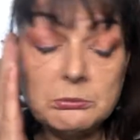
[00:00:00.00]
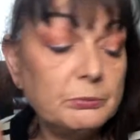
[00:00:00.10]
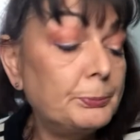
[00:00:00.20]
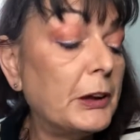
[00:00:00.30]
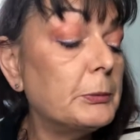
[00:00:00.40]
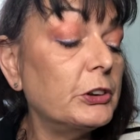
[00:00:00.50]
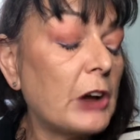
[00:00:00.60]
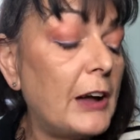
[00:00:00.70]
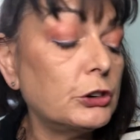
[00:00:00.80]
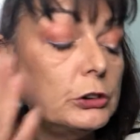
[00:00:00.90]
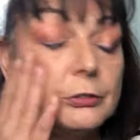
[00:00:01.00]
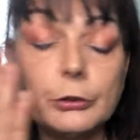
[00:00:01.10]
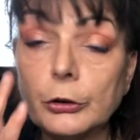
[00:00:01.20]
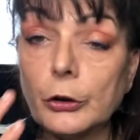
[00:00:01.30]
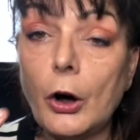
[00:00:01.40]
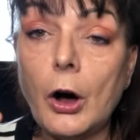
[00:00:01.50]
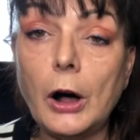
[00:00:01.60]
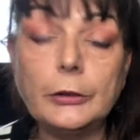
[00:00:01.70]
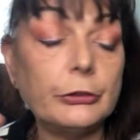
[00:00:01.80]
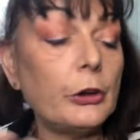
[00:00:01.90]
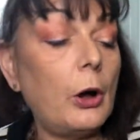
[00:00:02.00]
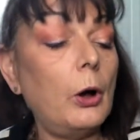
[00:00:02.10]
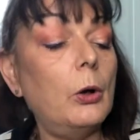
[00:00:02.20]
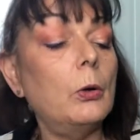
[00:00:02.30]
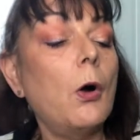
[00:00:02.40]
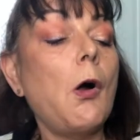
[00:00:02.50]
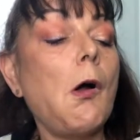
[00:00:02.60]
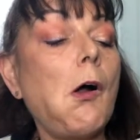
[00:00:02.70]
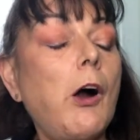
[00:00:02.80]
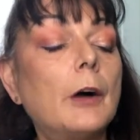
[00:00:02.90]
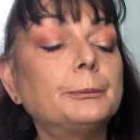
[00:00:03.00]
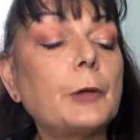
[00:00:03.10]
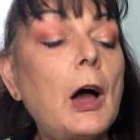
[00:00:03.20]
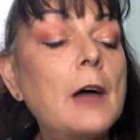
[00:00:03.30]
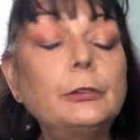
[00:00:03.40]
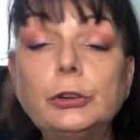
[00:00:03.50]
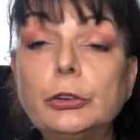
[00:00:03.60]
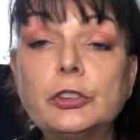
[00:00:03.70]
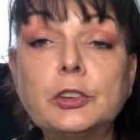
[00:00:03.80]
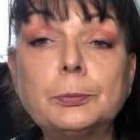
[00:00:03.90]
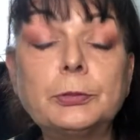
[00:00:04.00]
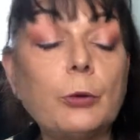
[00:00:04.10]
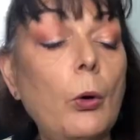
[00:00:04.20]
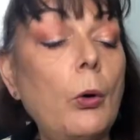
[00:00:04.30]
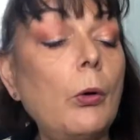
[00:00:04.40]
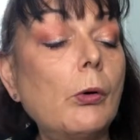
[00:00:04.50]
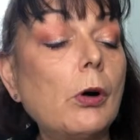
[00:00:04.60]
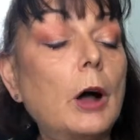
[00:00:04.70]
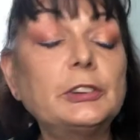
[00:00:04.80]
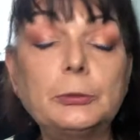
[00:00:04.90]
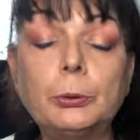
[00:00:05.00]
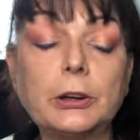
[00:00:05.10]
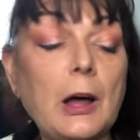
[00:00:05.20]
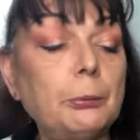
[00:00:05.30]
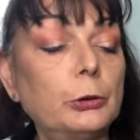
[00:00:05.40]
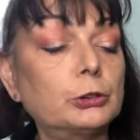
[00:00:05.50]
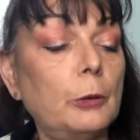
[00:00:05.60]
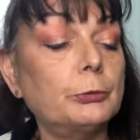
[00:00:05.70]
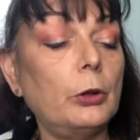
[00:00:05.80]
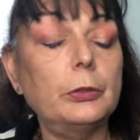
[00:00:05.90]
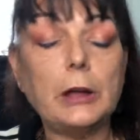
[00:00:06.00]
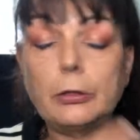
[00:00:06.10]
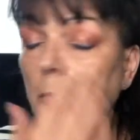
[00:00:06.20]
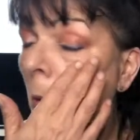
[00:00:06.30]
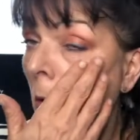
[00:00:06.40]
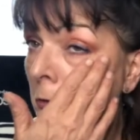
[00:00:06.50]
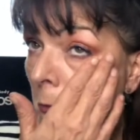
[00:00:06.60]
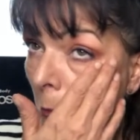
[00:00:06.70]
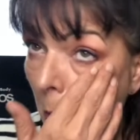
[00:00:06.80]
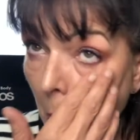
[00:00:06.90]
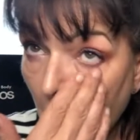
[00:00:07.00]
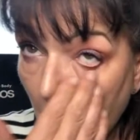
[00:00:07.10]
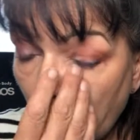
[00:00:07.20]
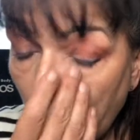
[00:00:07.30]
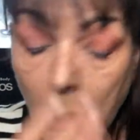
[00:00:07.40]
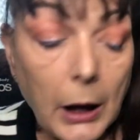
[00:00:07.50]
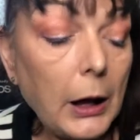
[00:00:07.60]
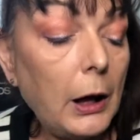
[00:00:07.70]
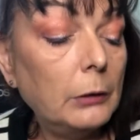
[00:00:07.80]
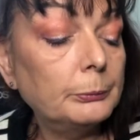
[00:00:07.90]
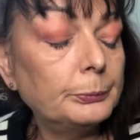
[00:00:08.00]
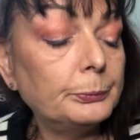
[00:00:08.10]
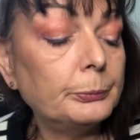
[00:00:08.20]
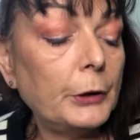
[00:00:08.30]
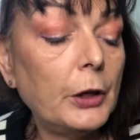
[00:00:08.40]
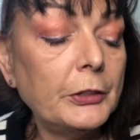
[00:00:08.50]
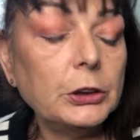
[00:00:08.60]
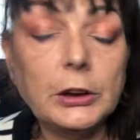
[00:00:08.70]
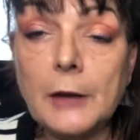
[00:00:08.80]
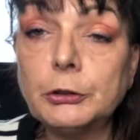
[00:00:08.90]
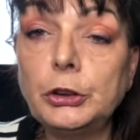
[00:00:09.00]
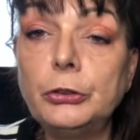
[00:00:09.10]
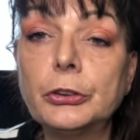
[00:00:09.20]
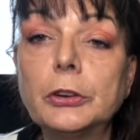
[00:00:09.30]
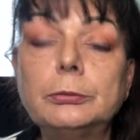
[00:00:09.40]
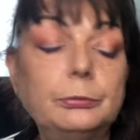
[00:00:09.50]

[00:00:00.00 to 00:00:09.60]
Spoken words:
pigmentation for the eyes. So I haven't used this before. I did put a couple of drops on the other night. But I think you'd have to use it,